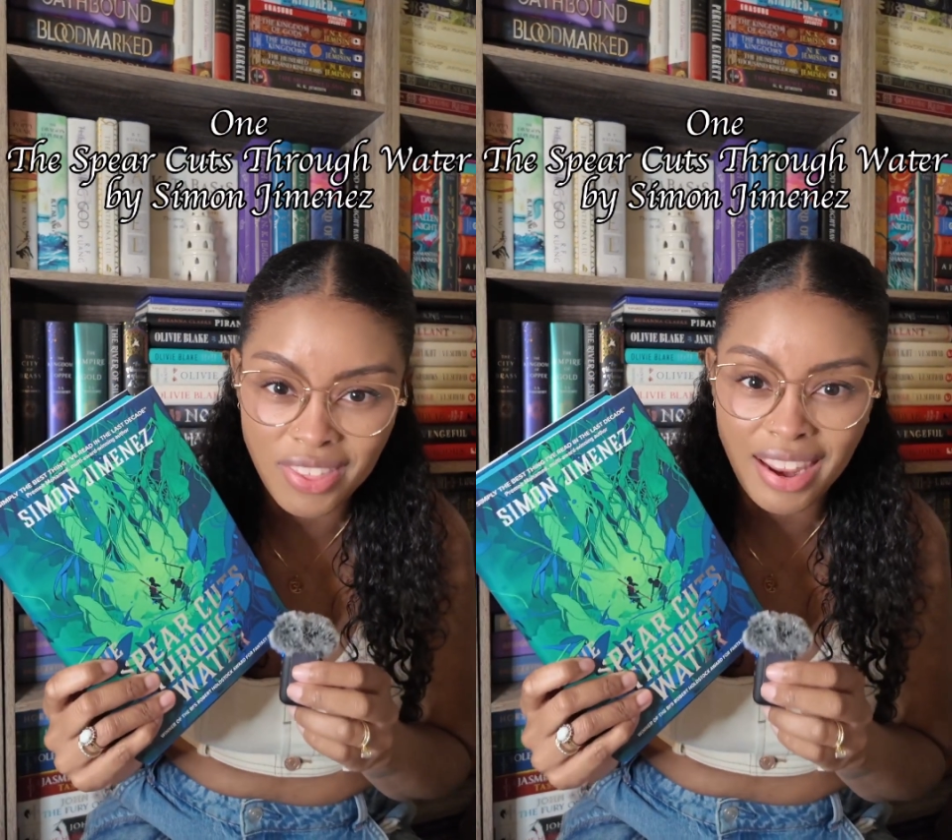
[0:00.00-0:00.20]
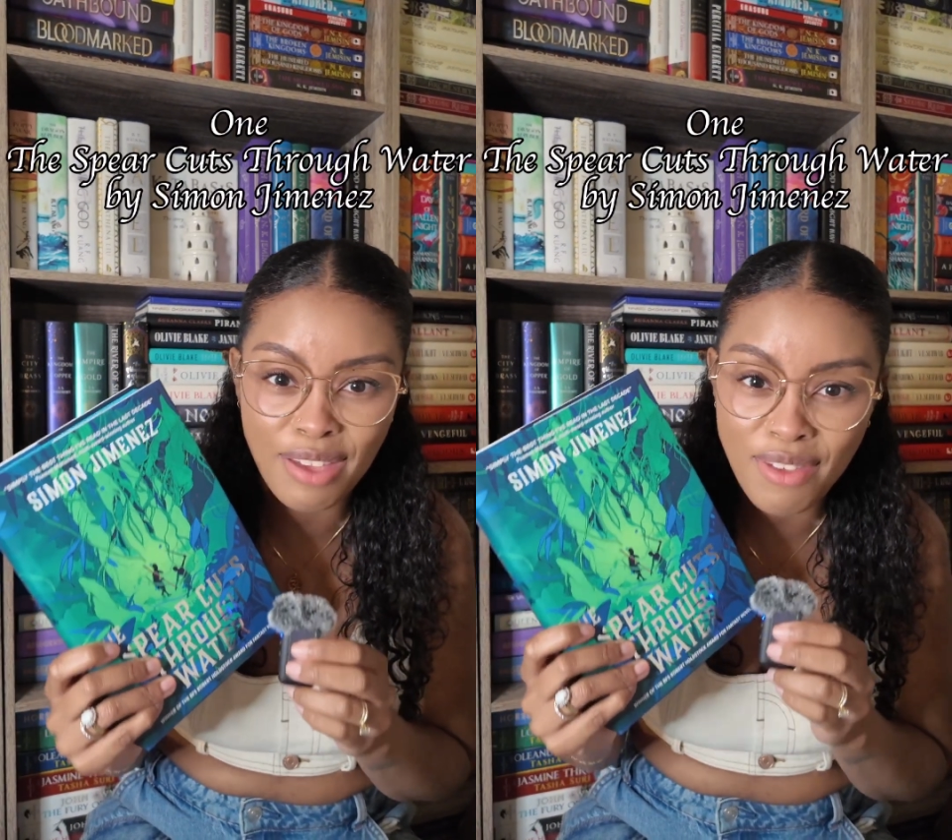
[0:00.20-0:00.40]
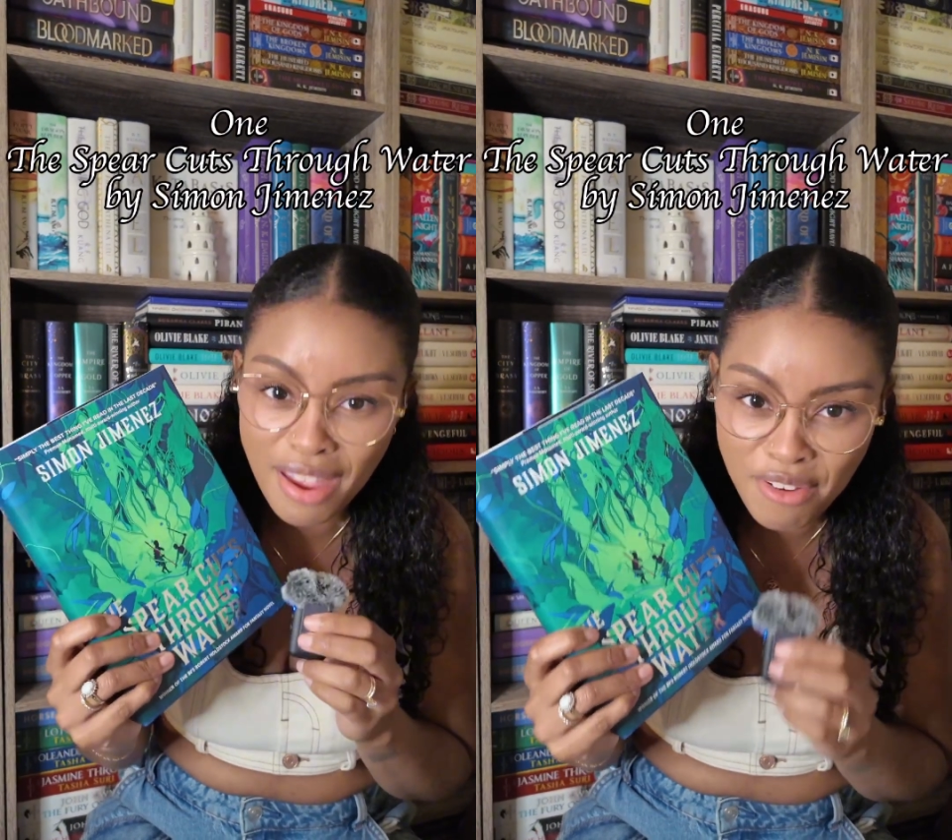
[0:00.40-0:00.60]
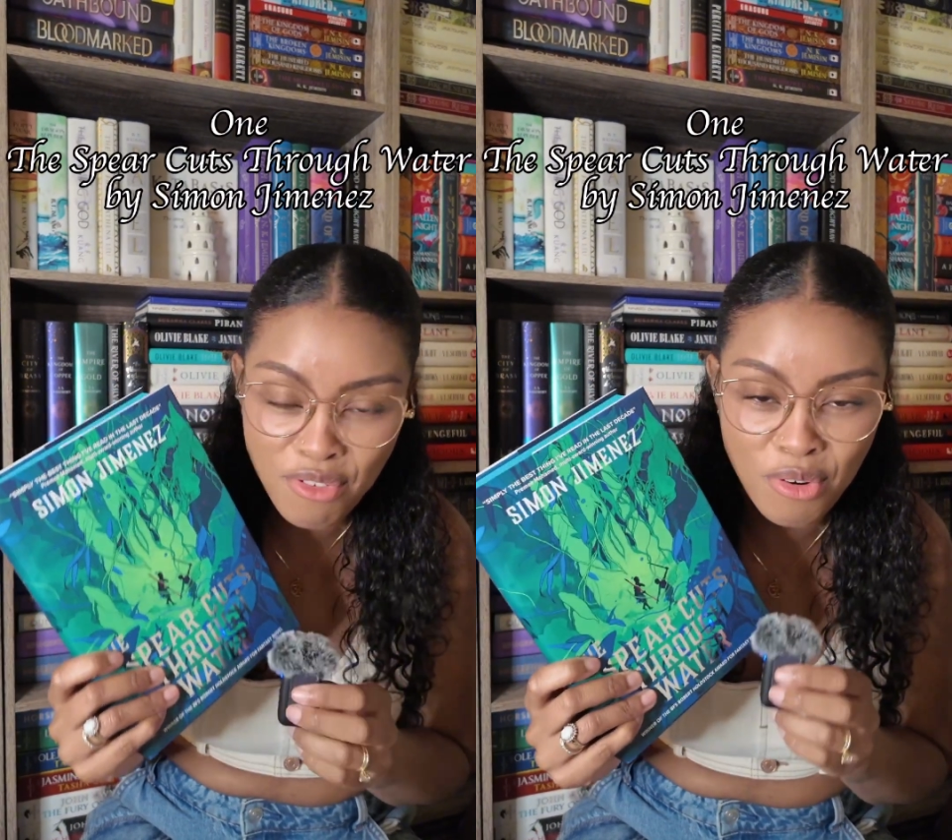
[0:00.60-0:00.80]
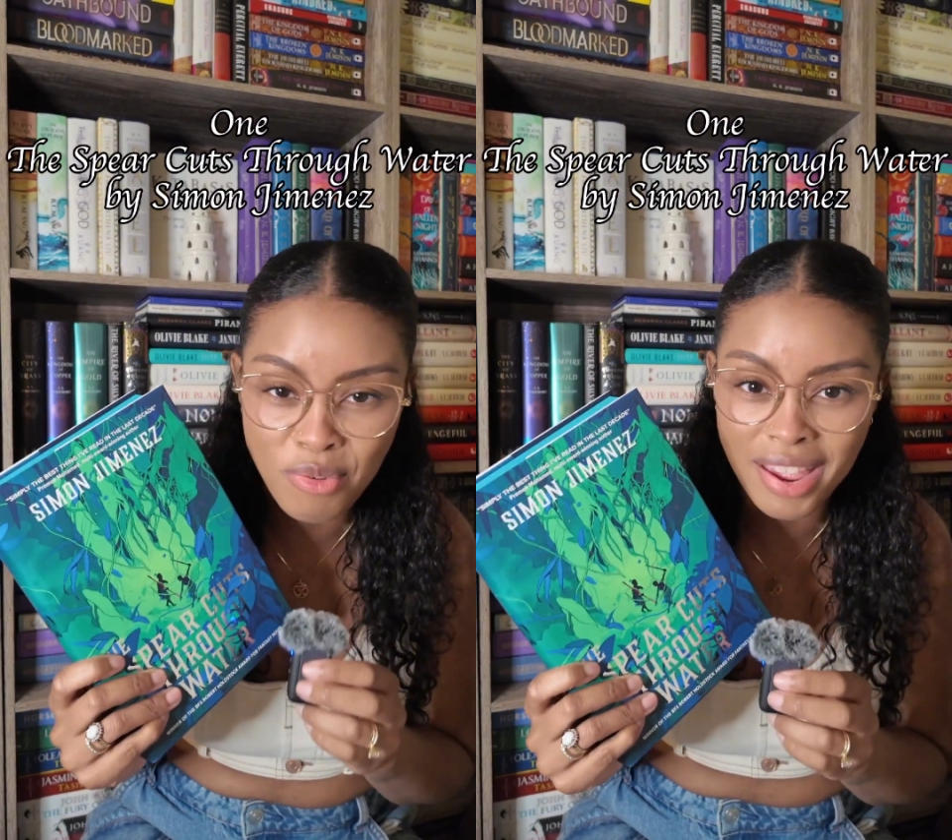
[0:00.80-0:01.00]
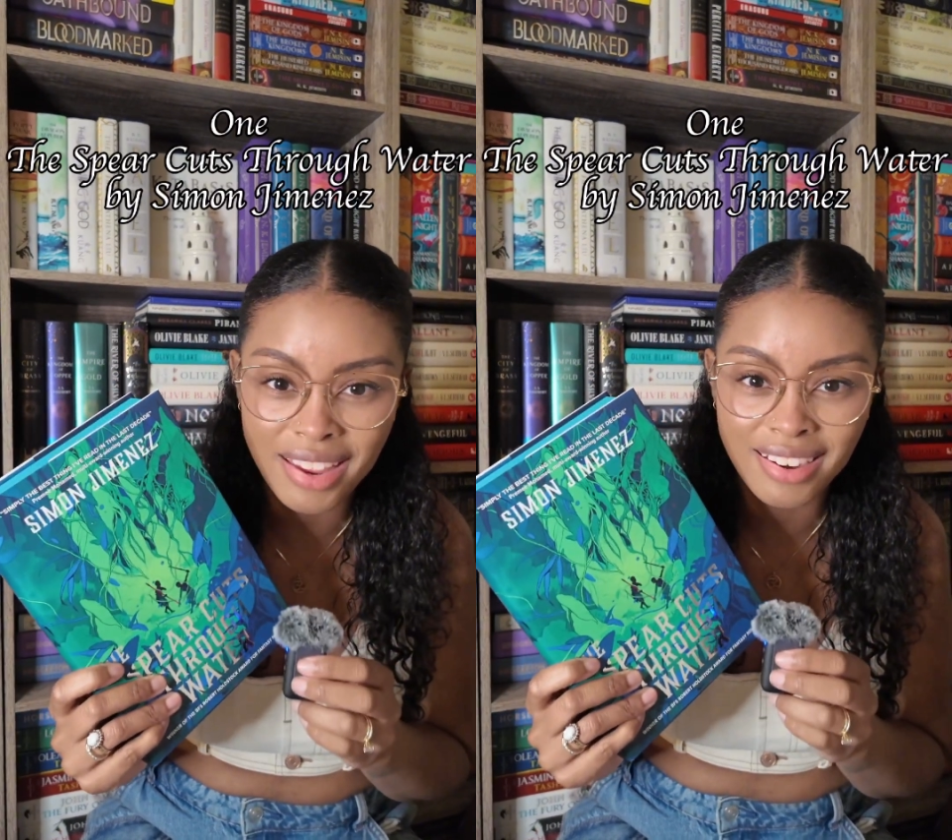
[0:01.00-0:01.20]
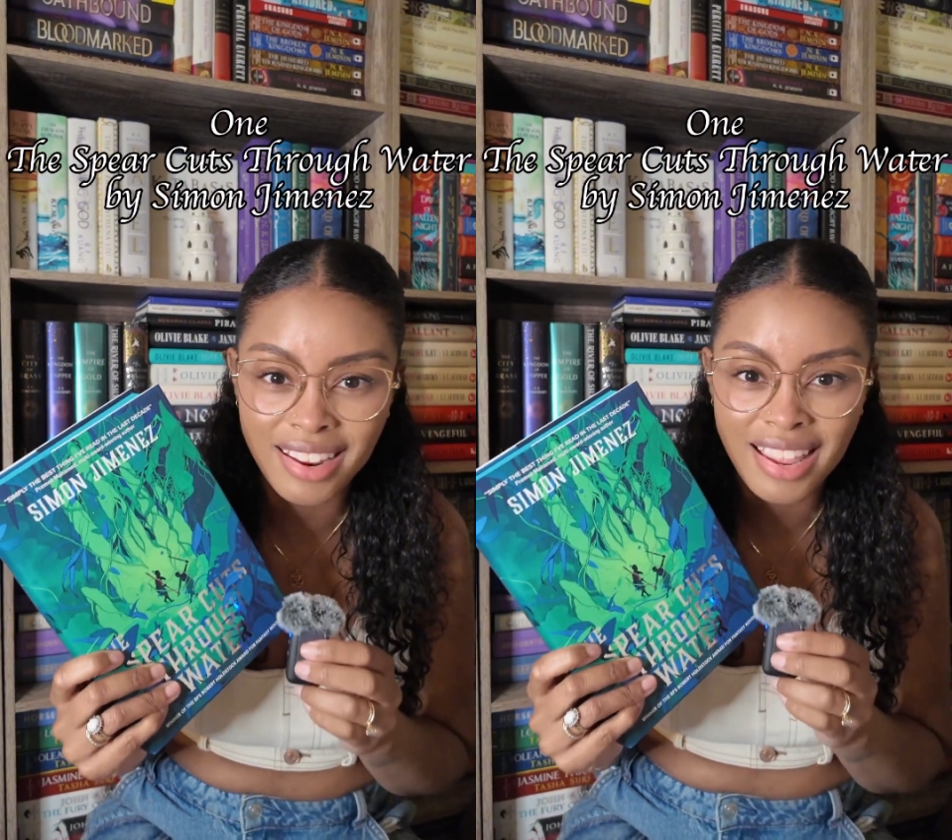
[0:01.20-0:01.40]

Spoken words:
that I have ever read.